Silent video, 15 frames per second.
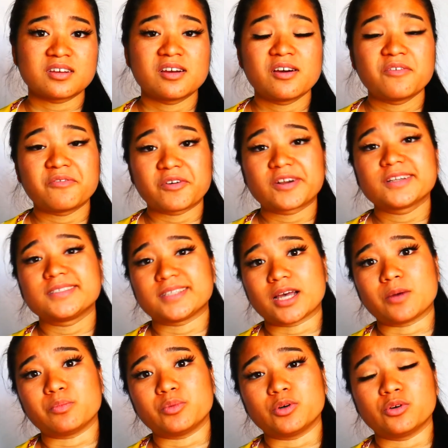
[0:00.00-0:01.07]
For
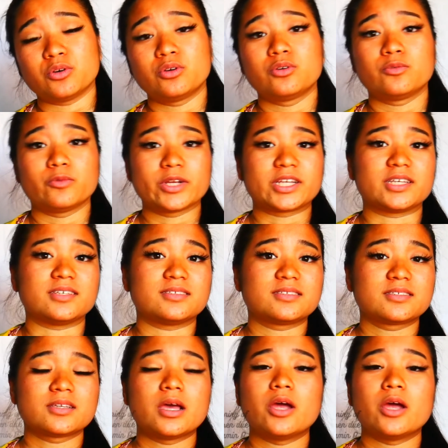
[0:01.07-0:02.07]
example, rickets.